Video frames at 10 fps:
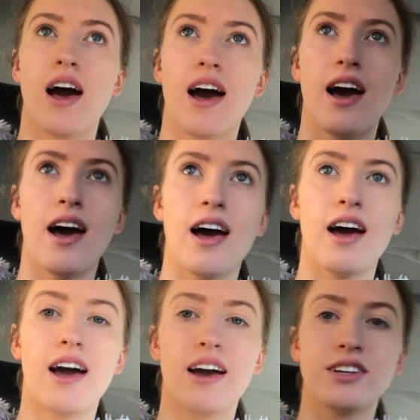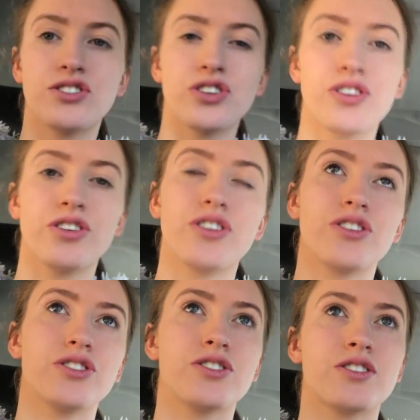Hey
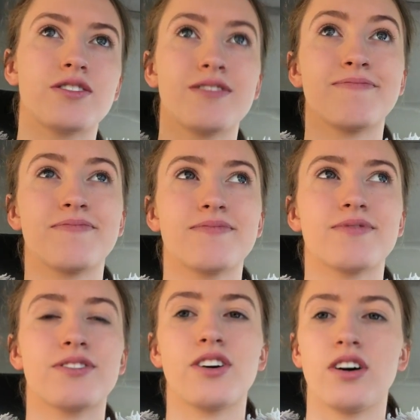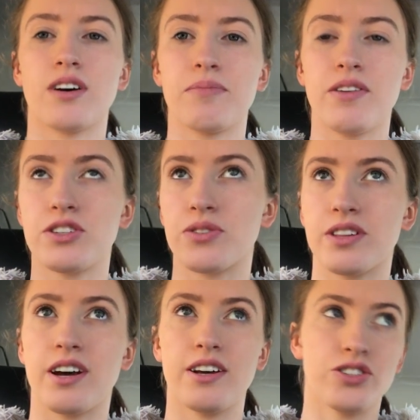dudes, god, I'm never
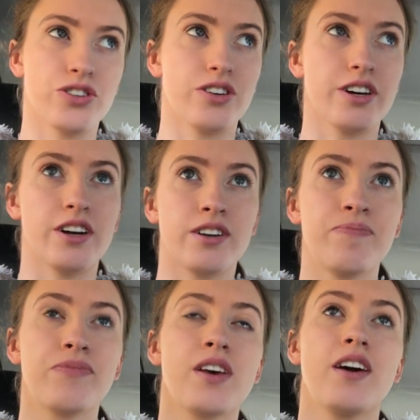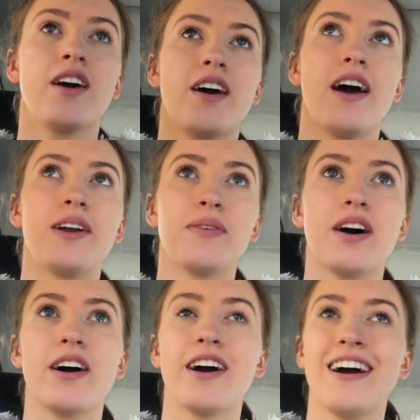doing that intro again.
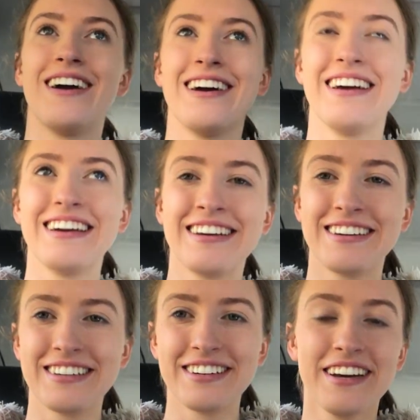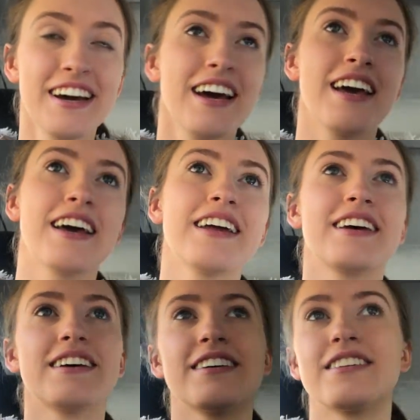Anyway, it
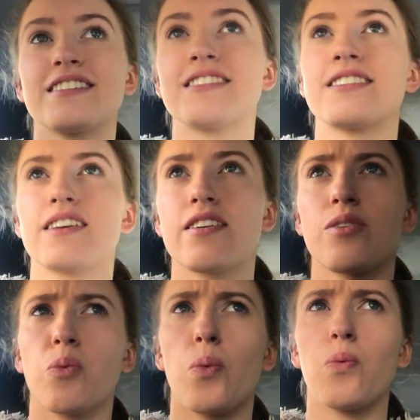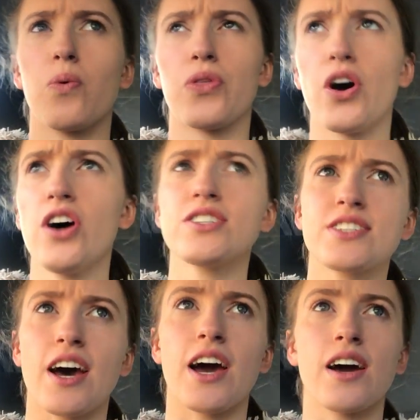is
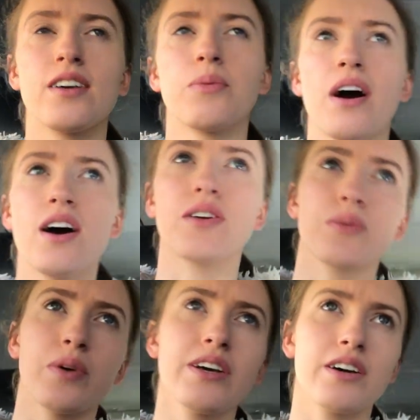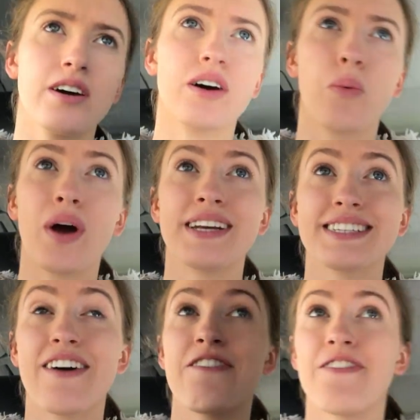Thursday. Wow, the week went
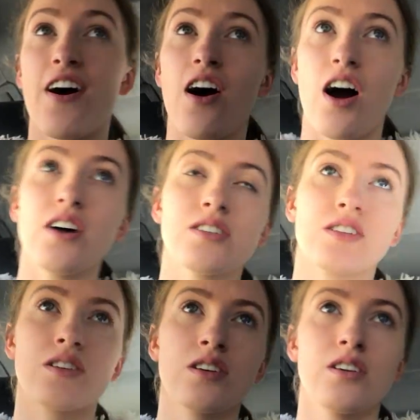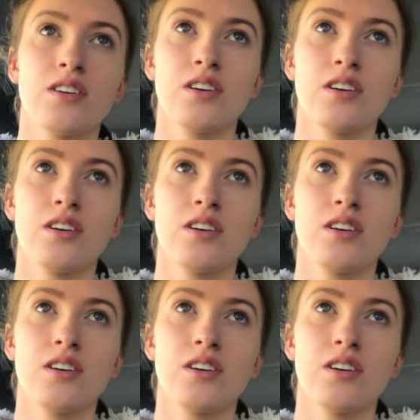fast.